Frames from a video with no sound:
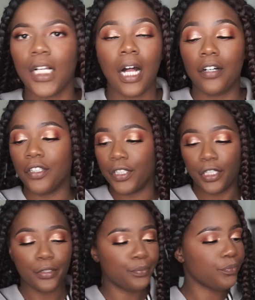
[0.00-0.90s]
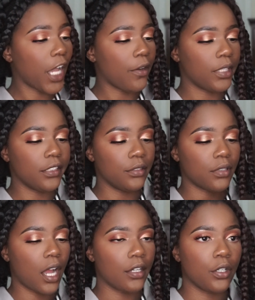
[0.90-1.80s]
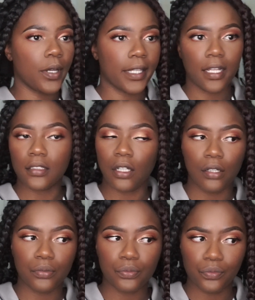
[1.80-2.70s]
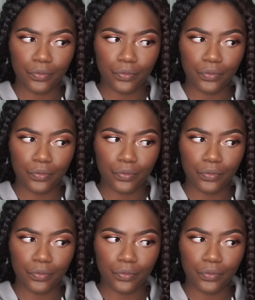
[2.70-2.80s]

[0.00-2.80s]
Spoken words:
I don't know, yo. I really do not know. I can't tell.